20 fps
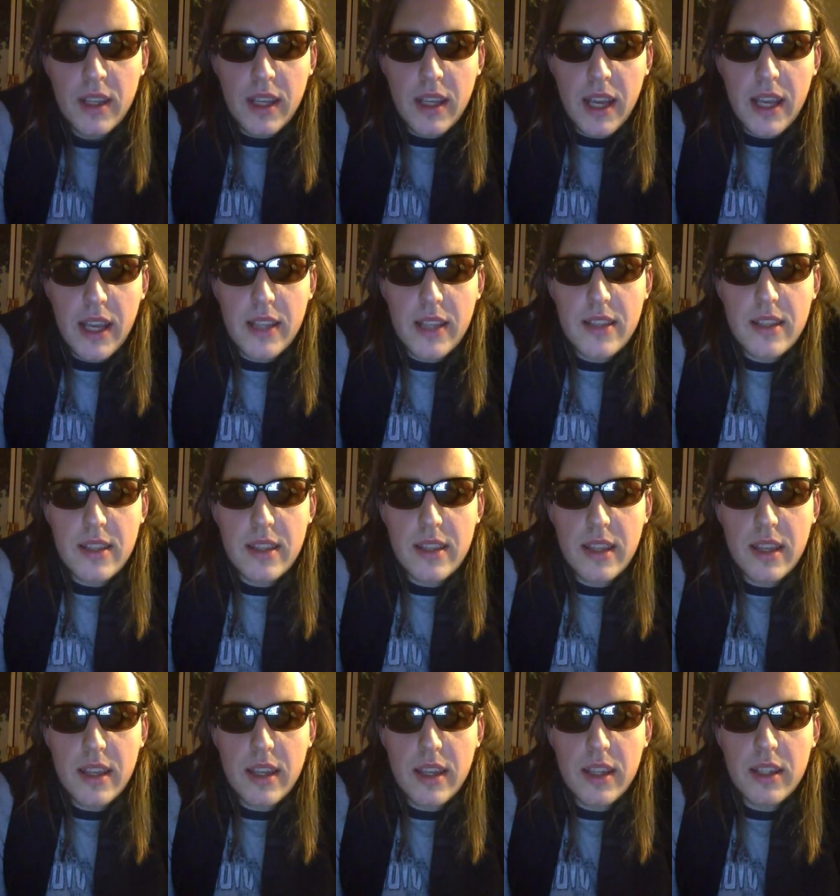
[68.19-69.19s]
As
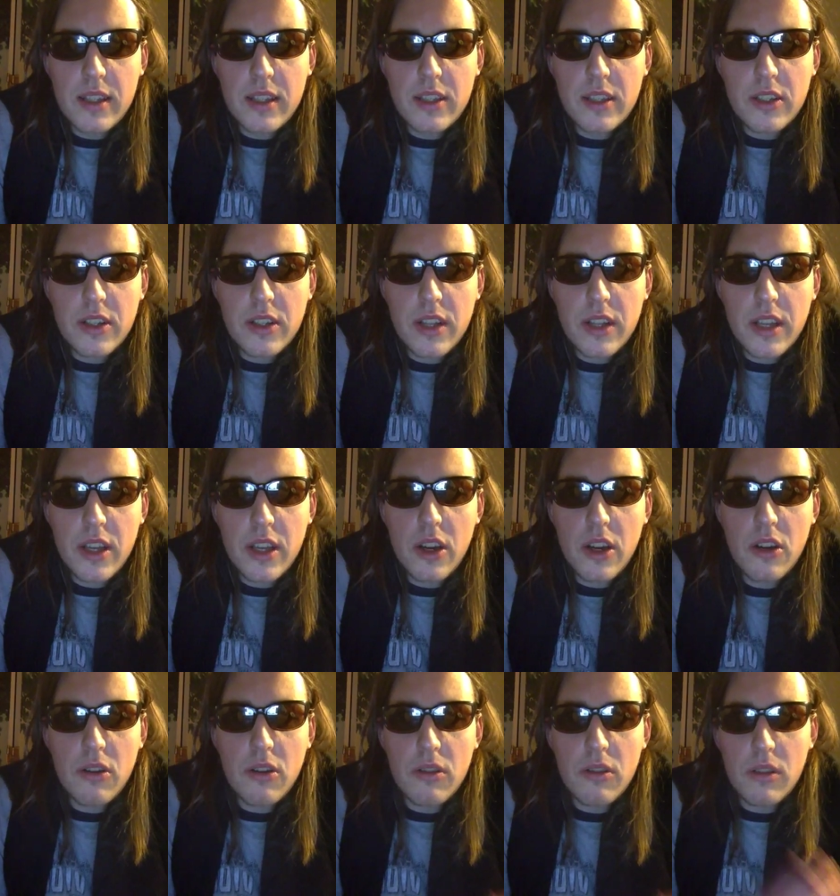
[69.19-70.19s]
the
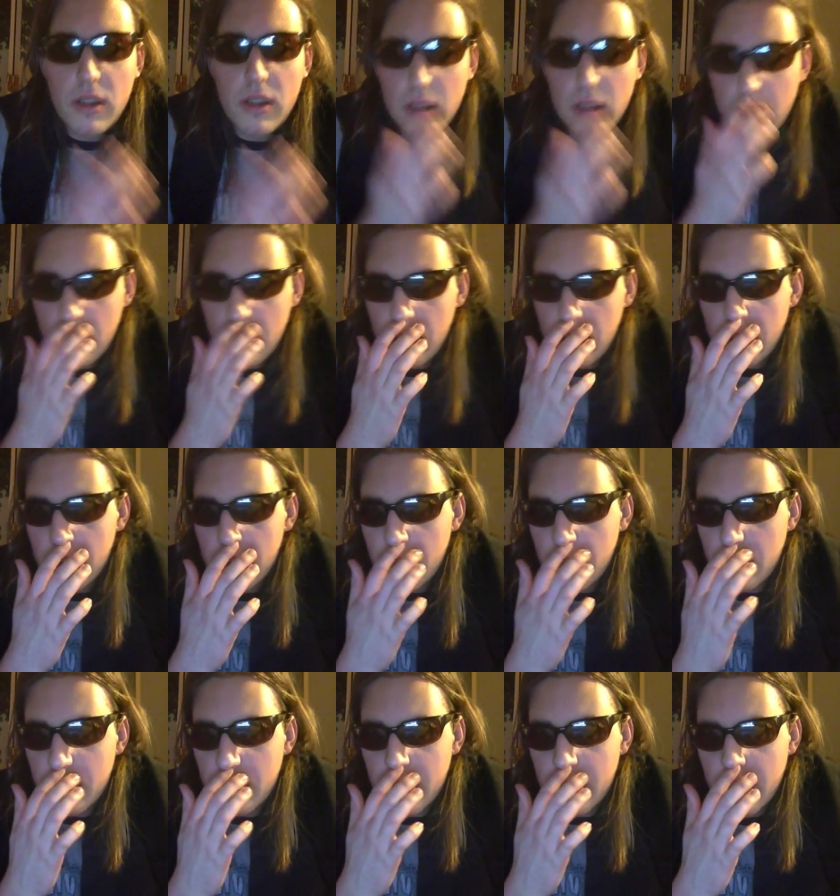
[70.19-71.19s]
trio,
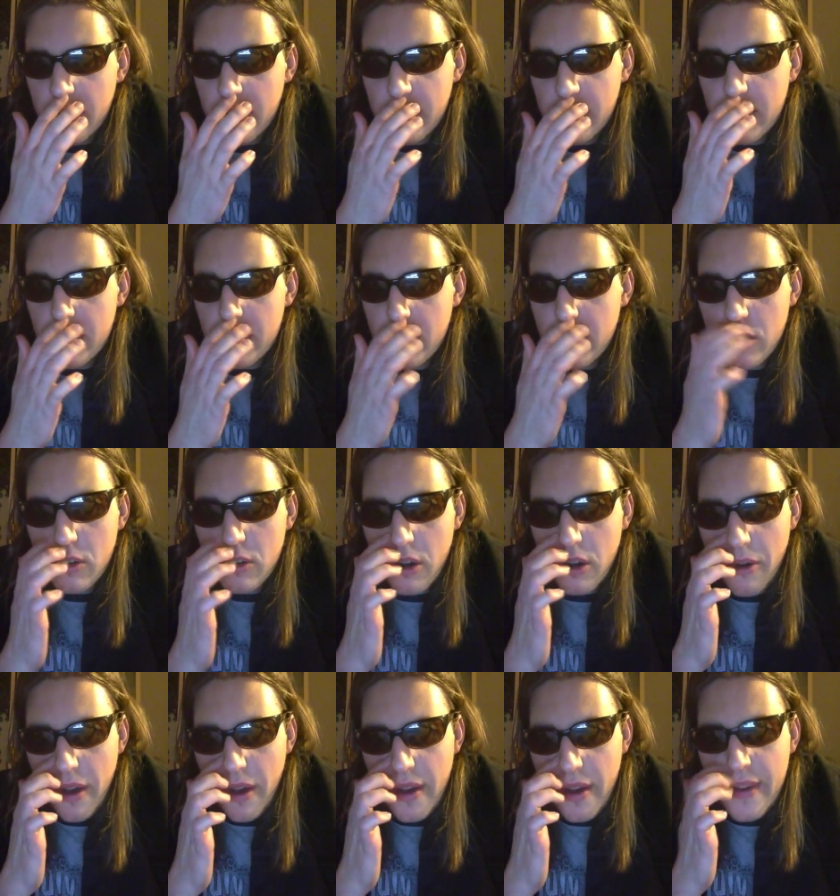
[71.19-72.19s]
no, not the
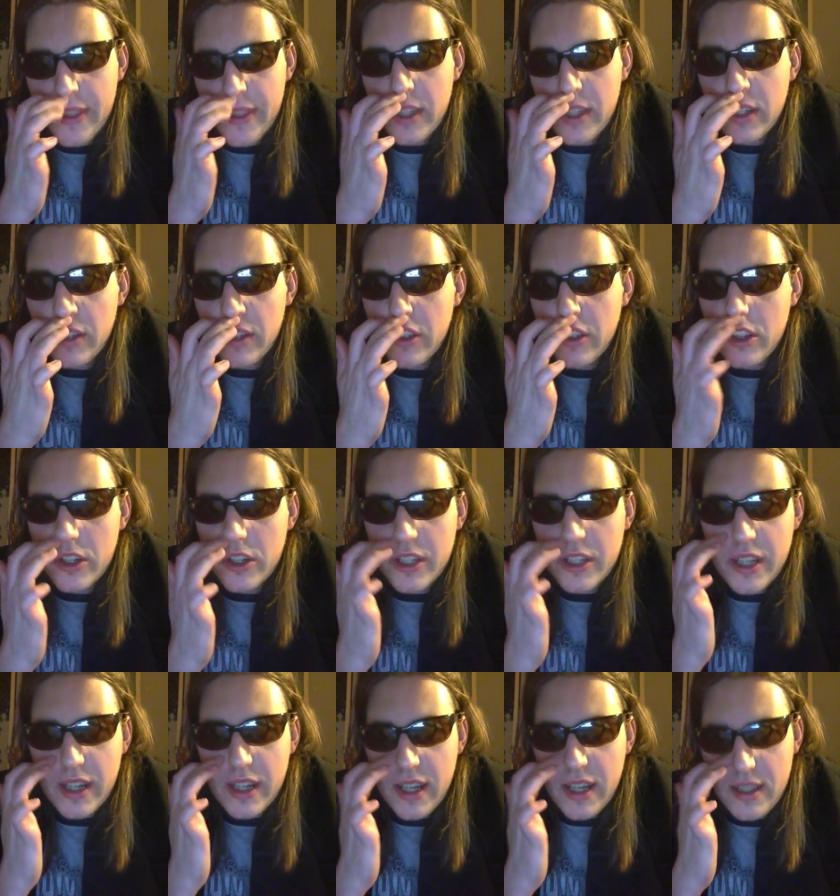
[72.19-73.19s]
duo, have entered the third
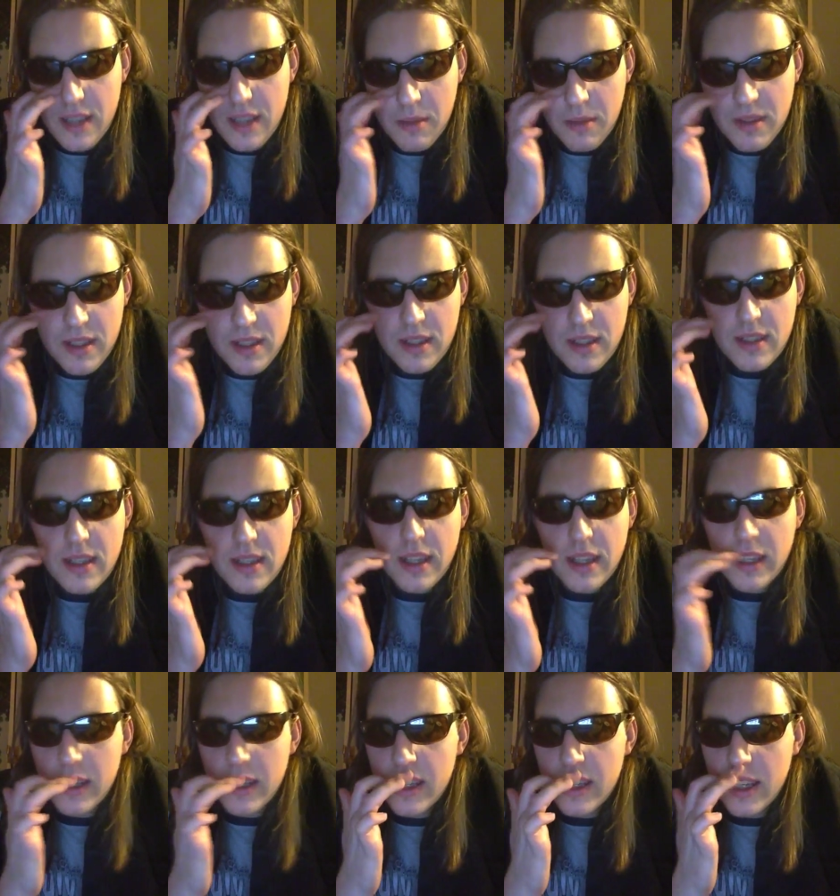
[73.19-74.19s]
year, Asami's in the
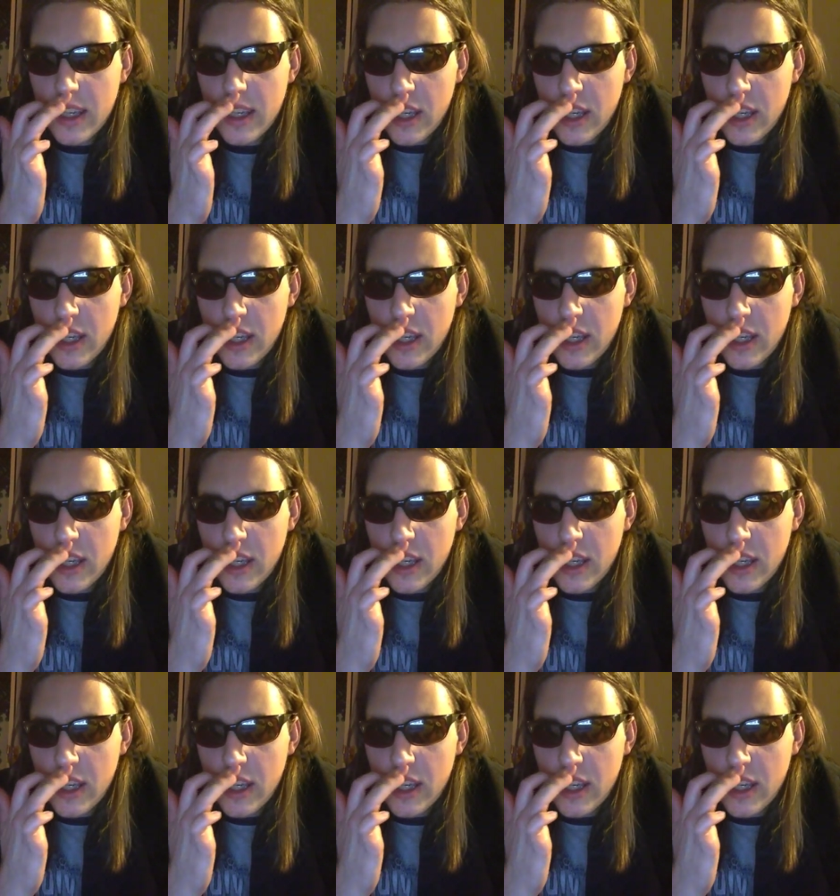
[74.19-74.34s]
second.